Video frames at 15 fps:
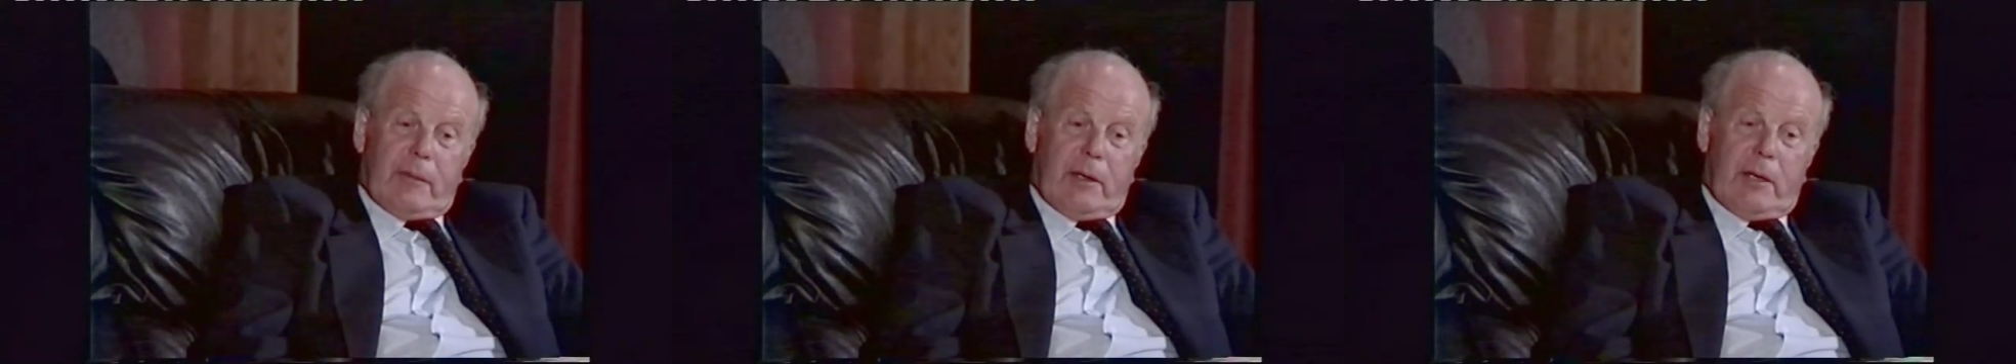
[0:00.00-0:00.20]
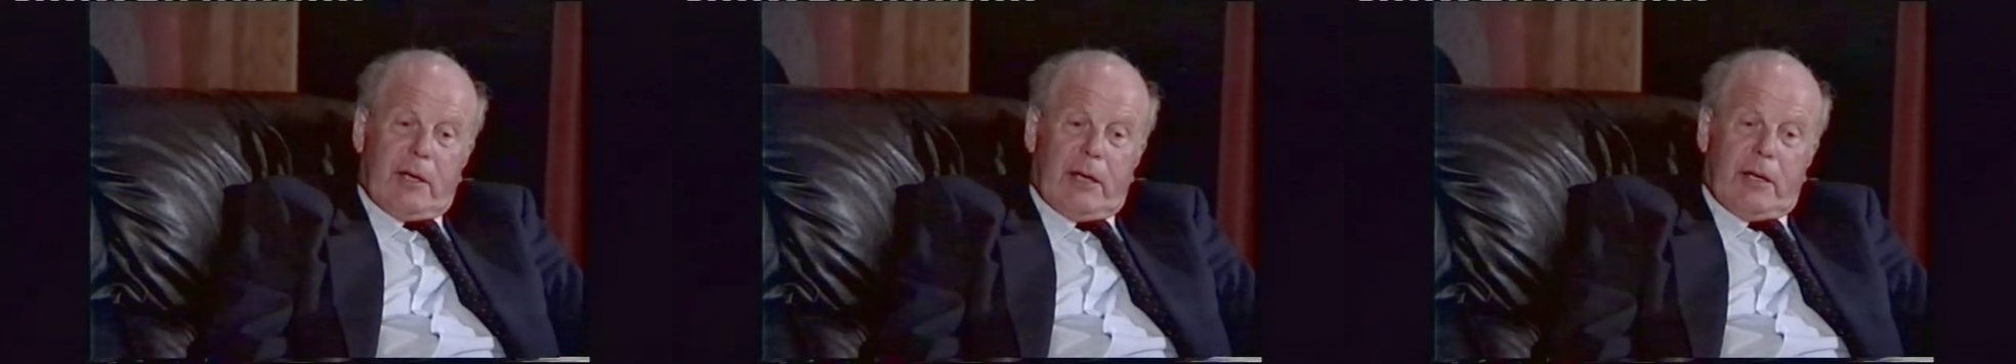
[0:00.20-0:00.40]

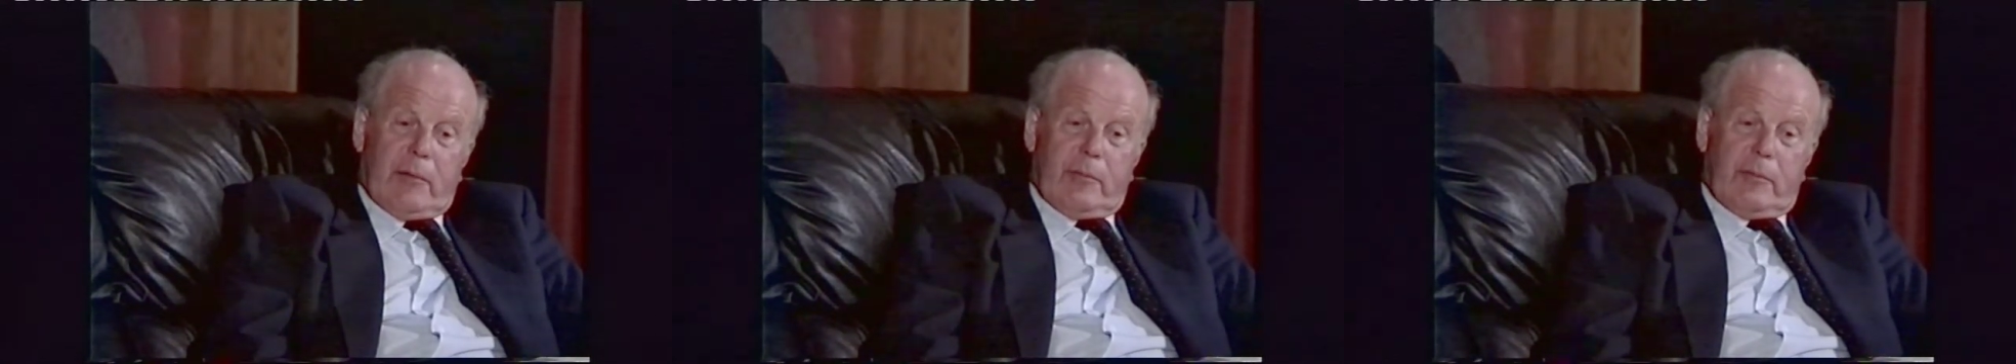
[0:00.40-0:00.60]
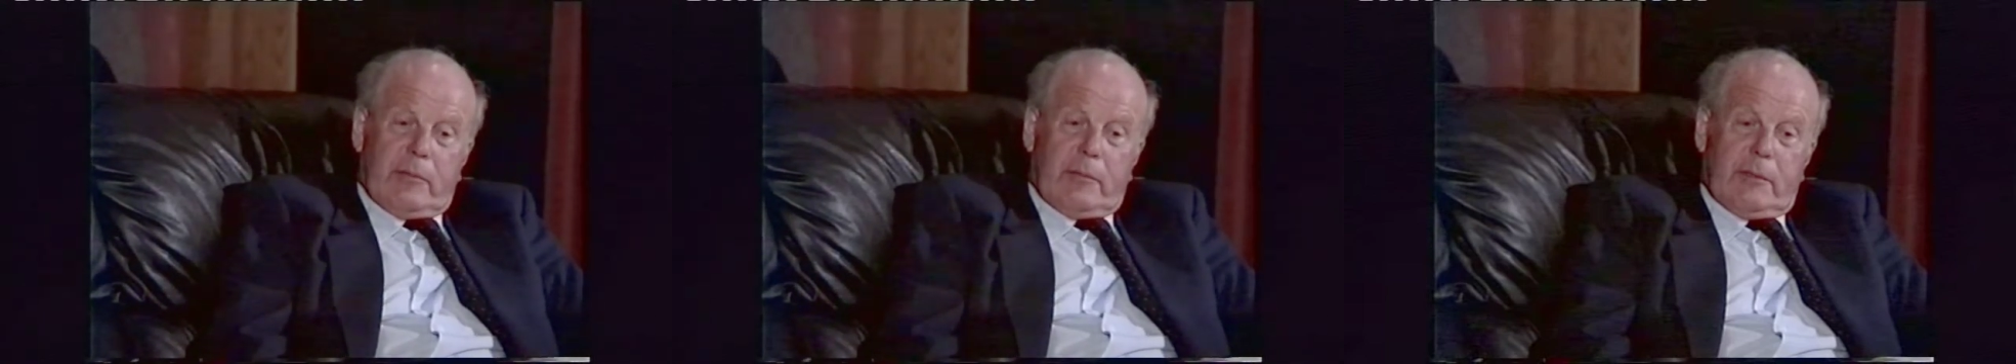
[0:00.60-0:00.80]

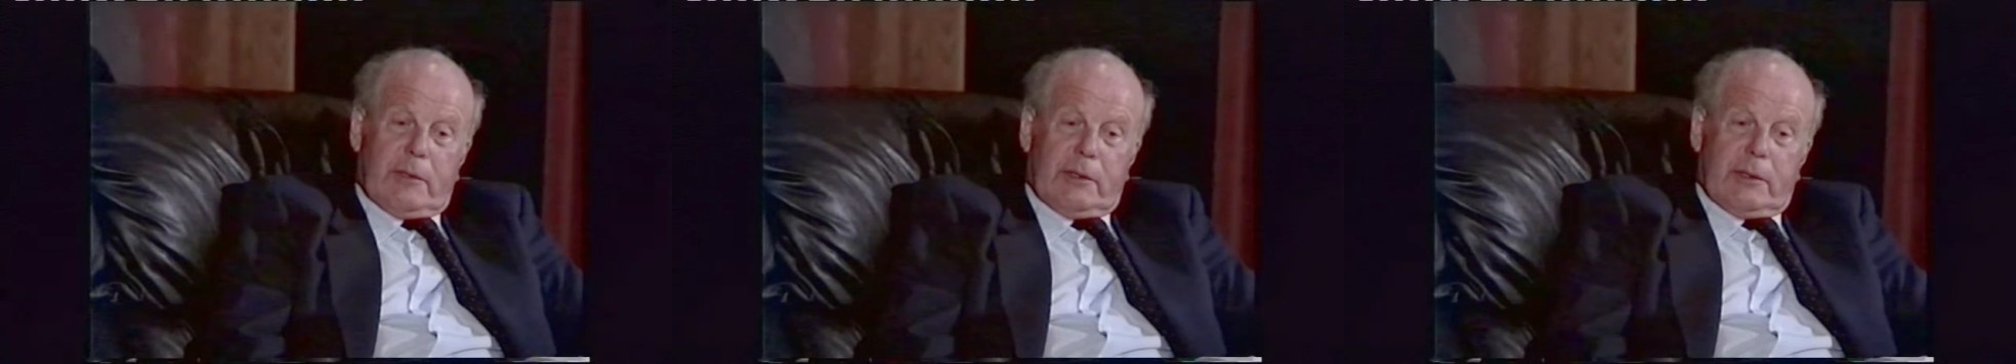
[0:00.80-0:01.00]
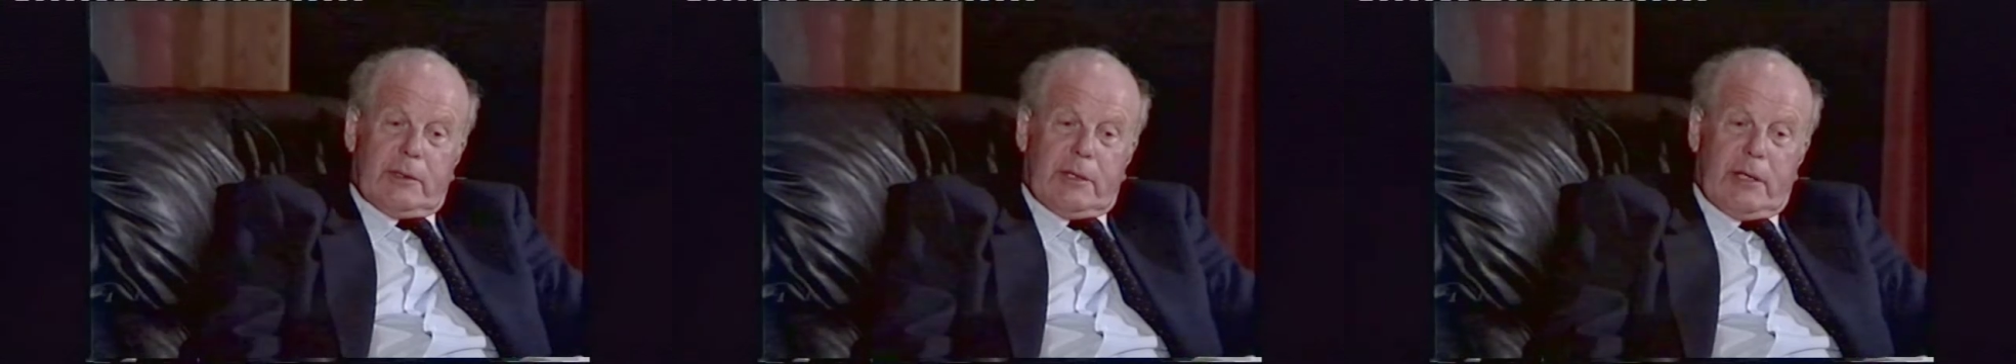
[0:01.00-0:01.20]
came
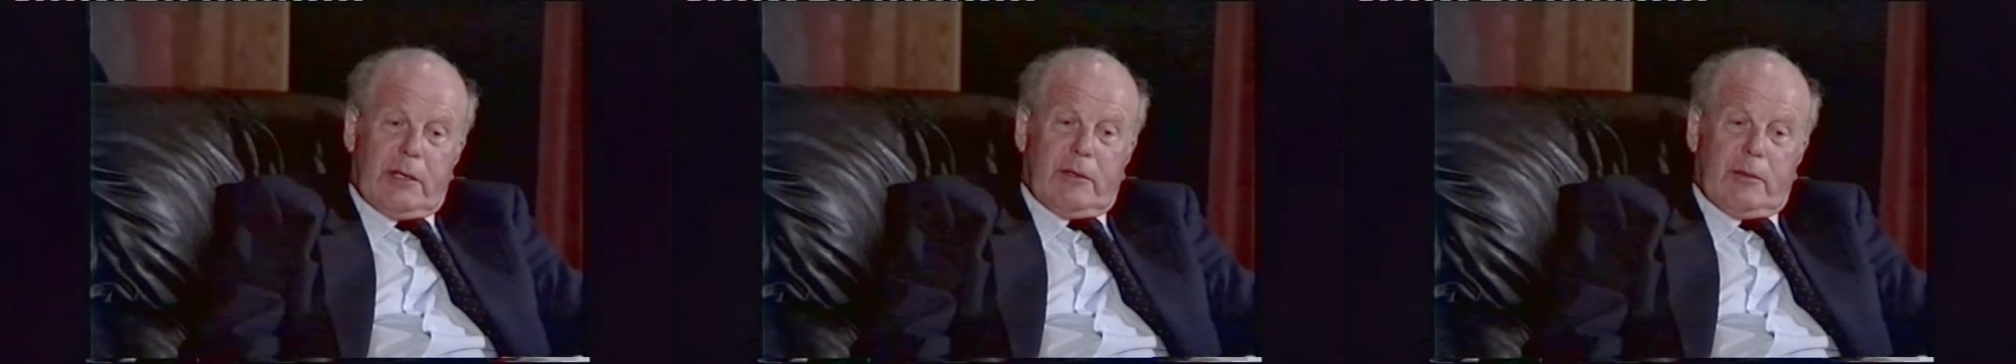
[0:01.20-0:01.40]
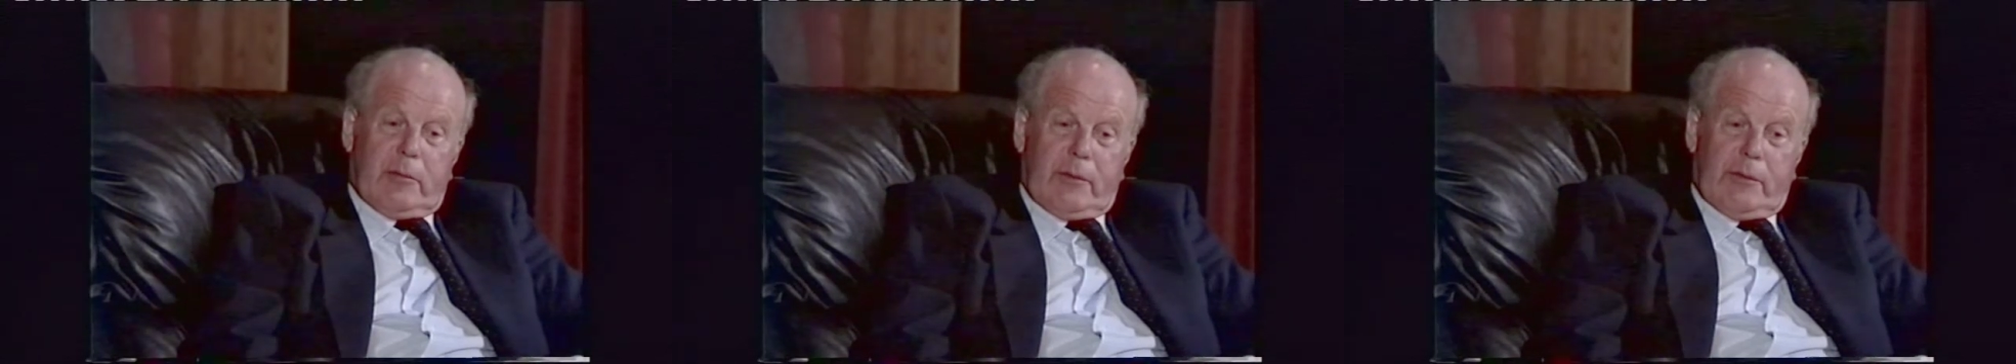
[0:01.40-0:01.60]
a
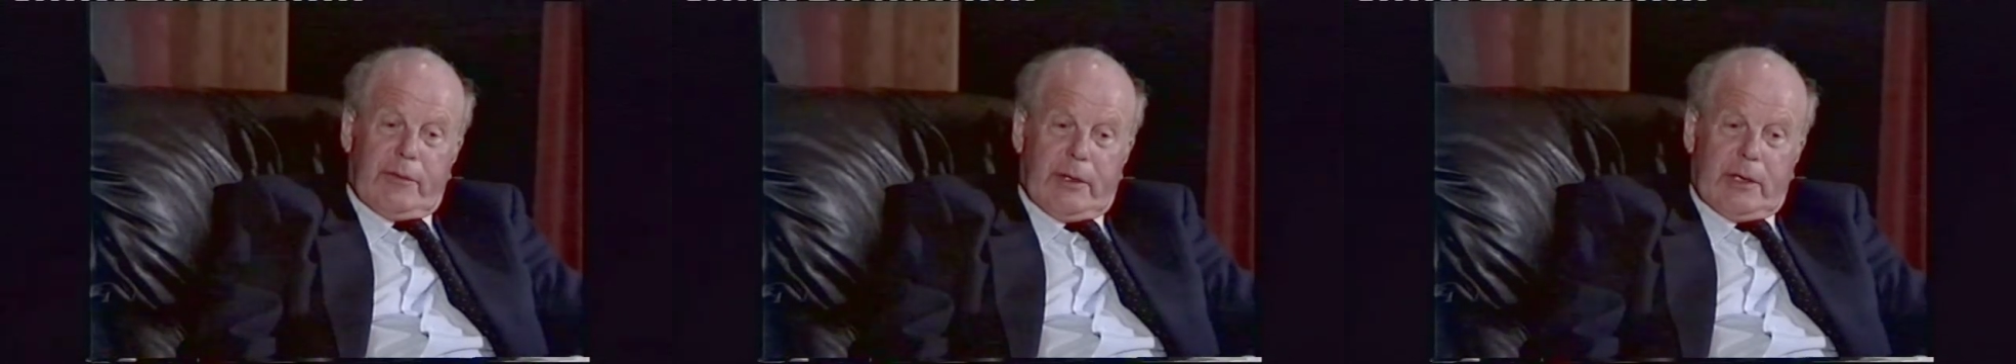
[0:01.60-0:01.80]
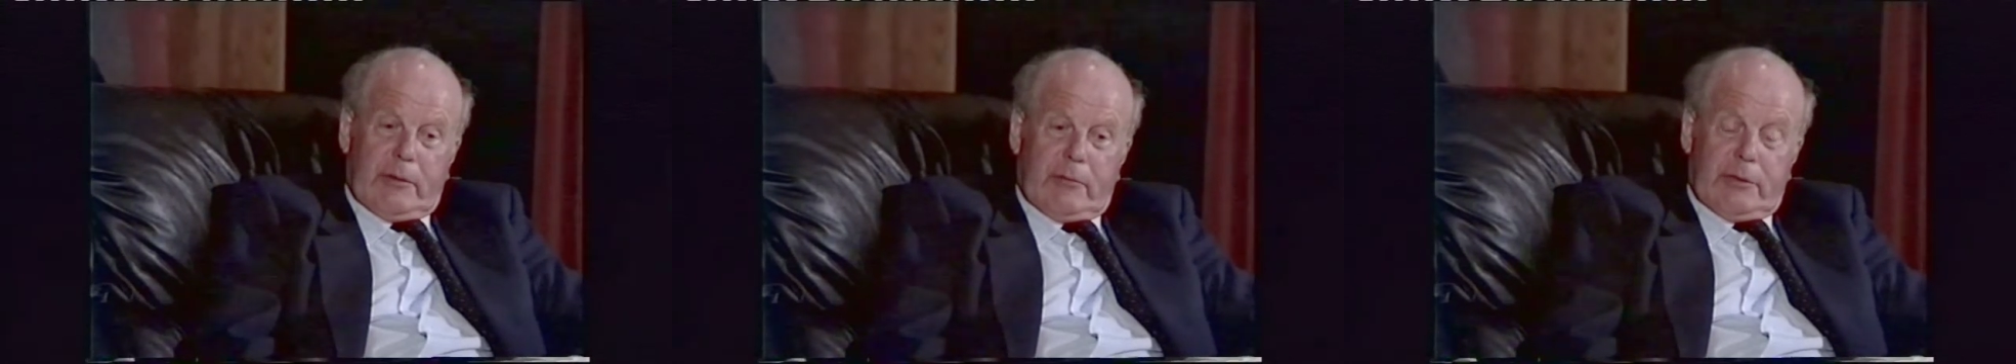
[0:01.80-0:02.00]
terrible
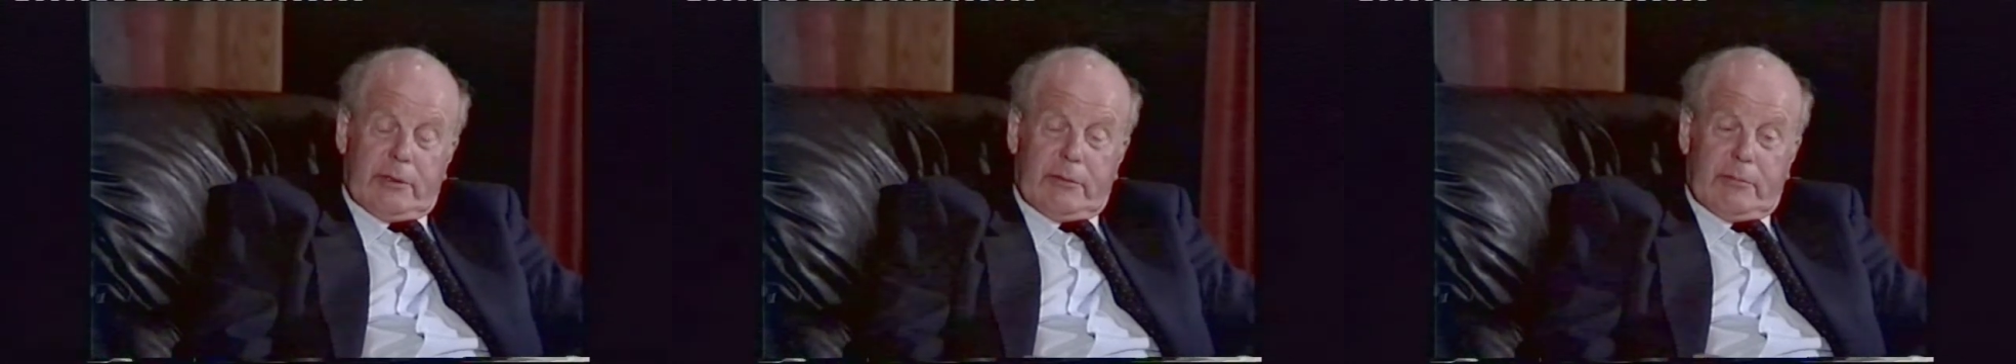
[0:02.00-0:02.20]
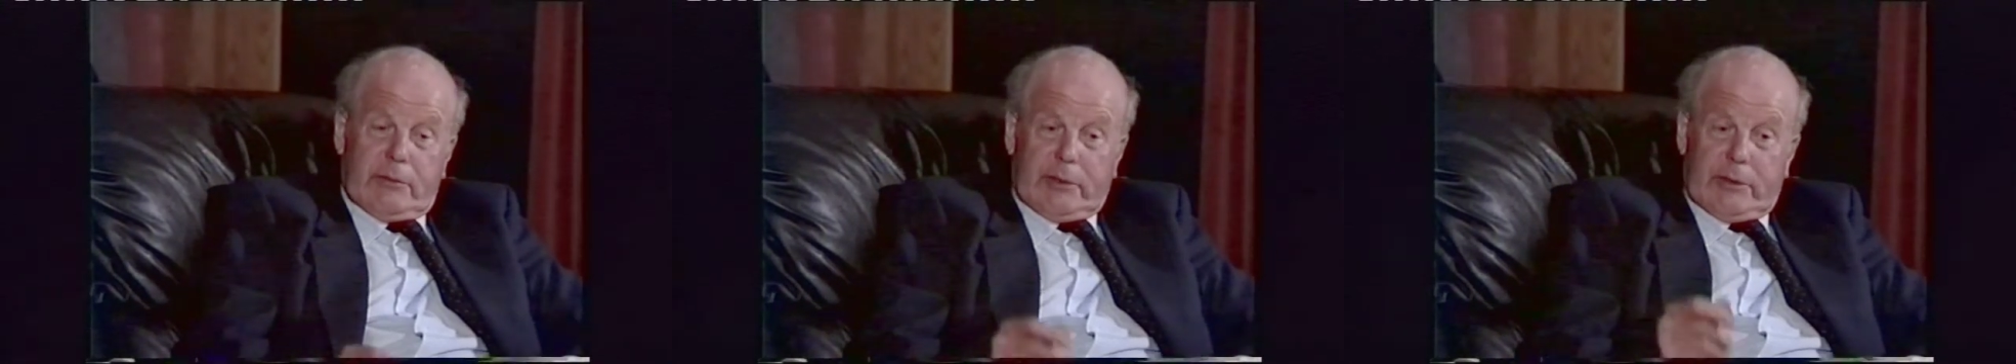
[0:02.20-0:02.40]
thing, which